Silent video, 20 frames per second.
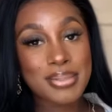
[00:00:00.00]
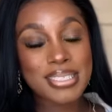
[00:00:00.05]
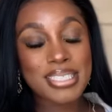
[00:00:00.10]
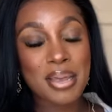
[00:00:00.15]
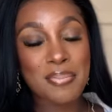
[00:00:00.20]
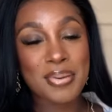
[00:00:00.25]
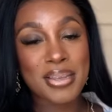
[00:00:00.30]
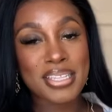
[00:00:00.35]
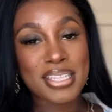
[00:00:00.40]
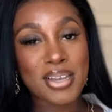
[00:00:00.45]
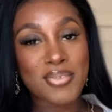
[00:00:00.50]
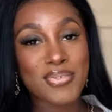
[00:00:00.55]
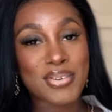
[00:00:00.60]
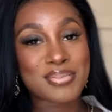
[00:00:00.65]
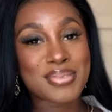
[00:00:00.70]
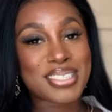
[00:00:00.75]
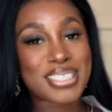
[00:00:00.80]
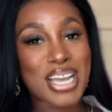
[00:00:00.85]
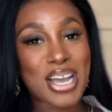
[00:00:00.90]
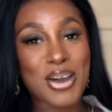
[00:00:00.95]
piece I picked up
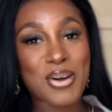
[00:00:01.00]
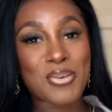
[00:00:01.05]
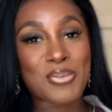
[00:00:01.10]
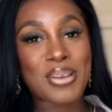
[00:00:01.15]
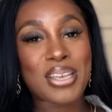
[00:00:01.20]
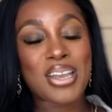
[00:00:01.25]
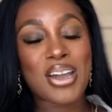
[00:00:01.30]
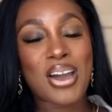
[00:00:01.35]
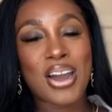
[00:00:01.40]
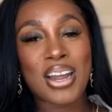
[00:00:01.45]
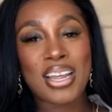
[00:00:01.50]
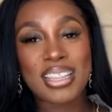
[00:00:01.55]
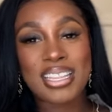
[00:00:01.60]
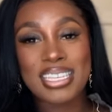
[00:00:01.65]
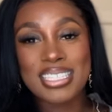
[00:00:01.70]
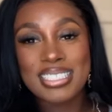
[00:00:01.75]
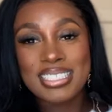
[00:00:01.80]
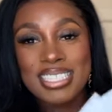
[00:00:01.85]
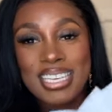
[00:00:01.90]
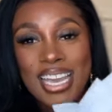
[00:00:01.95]
from StyleWe are
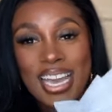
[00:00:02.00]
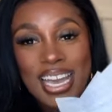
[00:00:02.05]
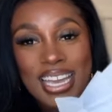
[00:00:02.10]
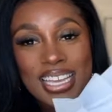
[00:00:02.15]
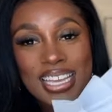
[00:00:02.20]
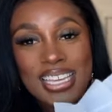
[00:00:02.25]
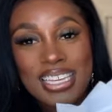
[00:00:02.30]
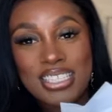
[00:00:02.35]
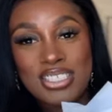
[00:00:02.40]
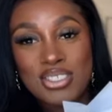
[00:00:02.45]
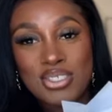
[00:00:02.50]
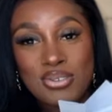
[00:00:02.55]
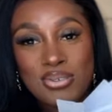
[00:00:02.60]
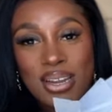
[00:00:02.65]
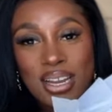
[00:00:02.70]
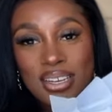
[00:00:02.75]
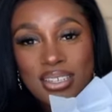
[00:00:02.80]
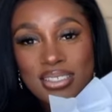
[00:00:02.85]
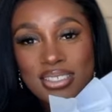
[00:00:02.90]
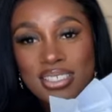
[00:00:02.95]
these khaki
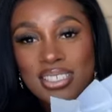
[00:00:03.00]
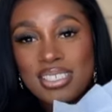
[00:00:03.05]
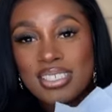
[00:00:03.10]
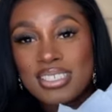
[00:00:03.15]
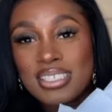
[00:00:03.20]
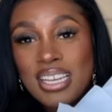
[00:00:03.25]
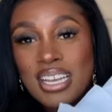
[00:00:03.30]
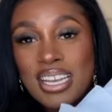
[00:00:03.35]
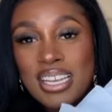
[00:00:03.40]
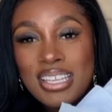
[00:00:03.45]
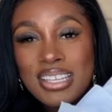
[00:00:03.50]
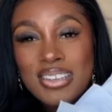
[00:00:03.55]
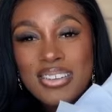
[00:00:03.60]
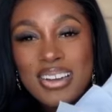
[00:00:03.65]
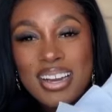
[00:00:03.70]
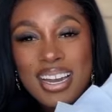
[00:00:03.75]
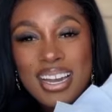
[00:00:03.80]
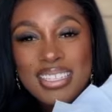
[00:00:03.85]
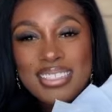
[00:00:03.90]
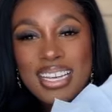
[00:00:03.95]
trousers. You
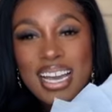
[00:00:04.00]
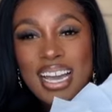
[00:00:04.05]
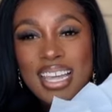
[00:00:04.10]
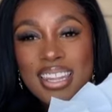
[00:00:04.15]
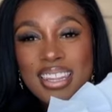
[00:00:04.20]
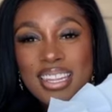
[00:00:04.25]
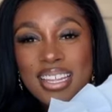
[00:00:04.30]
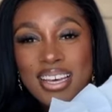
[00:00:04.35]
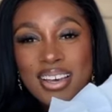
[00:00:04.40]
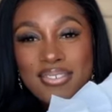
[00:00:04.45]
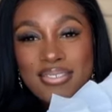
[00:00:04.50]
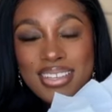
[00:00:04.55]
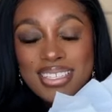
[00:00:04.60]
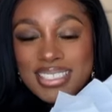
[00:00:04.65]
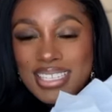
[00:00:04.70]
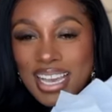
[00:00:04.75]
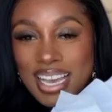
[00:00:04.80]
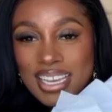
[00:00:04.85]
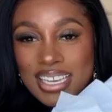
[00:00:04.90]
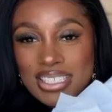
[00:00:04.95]
guys, I love
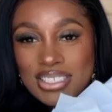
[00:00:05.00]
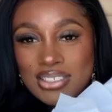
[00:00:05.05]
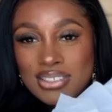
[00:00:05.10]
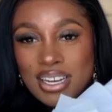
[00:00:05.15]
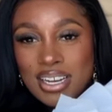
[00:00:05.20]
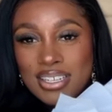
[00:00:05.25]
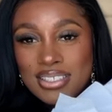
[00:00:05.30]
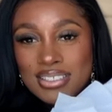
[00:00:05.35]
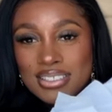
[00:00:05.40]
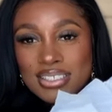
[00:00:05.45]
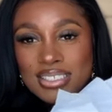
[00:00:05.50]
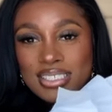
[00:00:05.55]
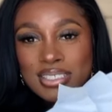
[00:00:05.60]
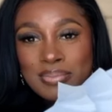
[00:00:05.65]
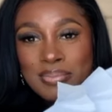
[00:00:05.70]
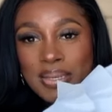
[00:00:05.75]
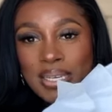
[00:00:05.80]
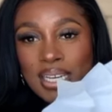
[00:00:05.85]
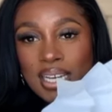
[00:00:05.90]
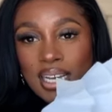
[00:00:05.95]
these khaki trousers
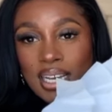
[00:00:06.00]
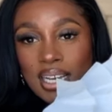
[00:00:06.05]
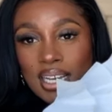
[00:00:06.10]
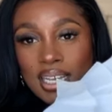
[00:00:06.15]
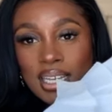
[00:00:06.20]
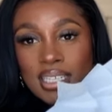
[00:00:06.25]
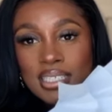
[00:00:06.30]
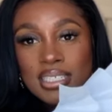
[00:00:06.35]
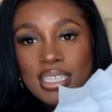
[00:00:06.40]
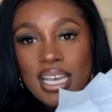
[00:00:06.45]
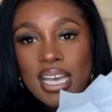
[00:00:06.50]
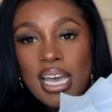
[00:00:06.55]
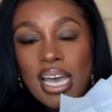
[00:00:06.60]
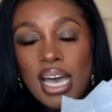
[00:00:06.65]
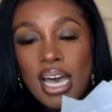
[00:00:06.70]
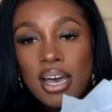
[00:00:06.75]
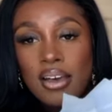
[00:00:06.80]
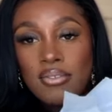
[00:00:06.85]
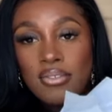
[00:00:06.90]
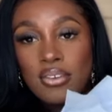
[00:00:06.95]
because
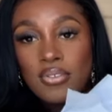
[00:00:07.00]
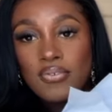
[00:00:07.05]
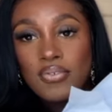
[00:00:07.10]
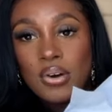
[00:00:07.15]
of the